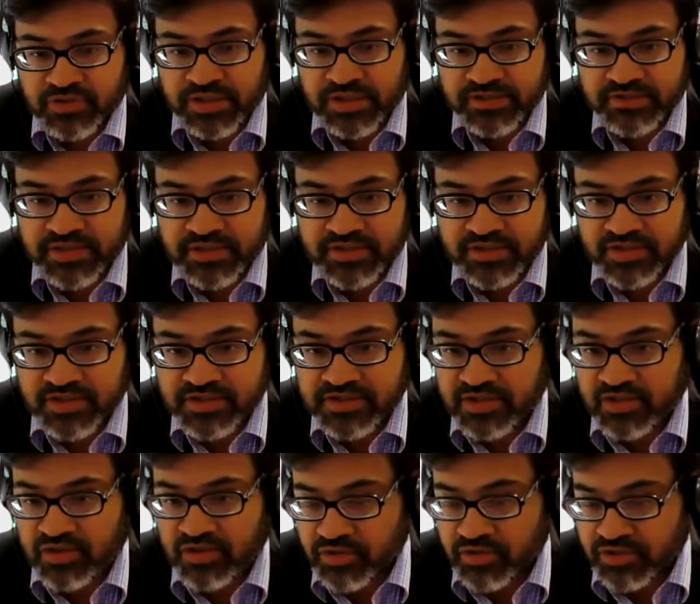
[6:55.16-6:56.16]
that's
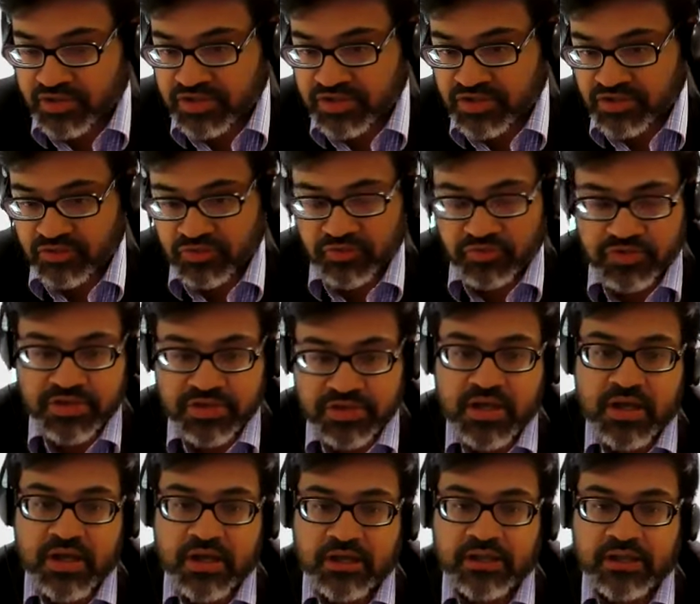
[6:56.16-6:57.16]
just a context to note.
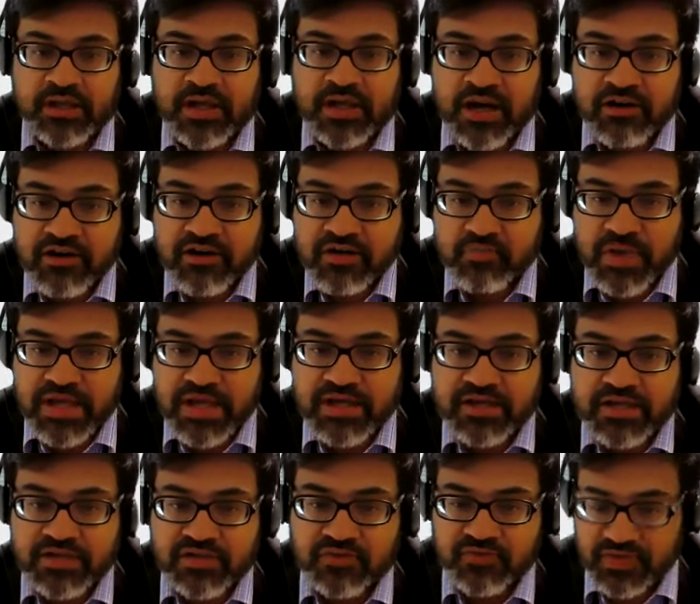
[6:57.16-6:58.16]
The current
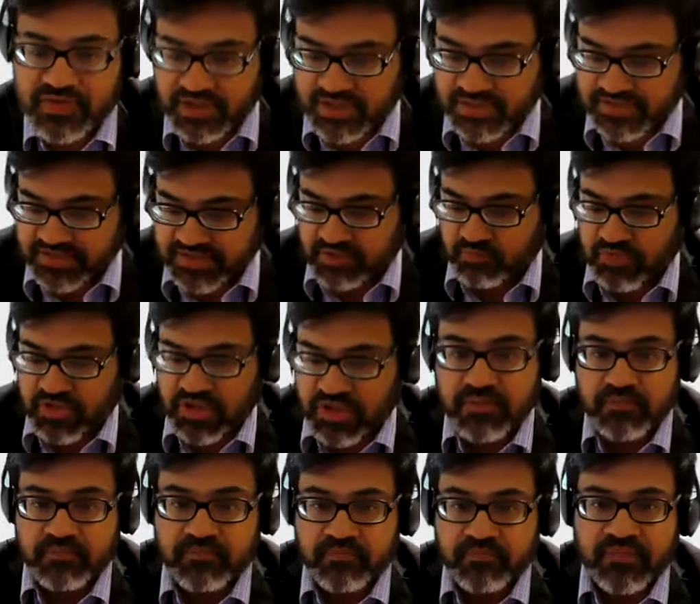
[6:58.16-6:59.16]
mandate of the
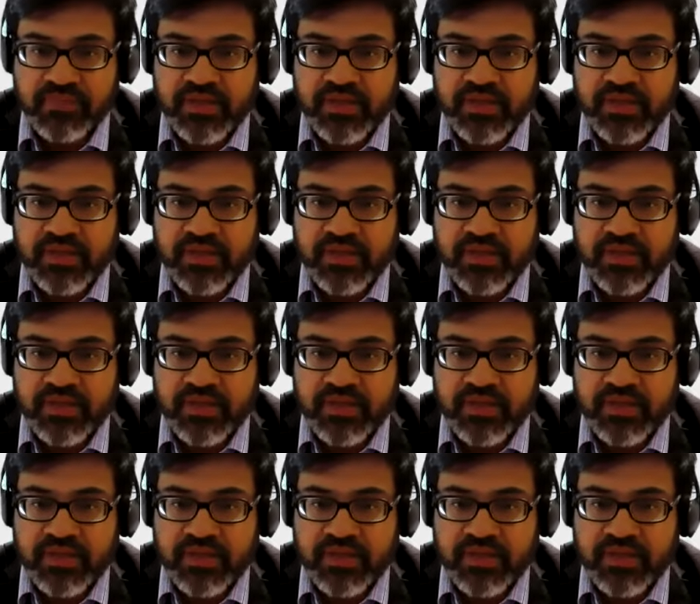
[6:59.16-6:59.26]
SCP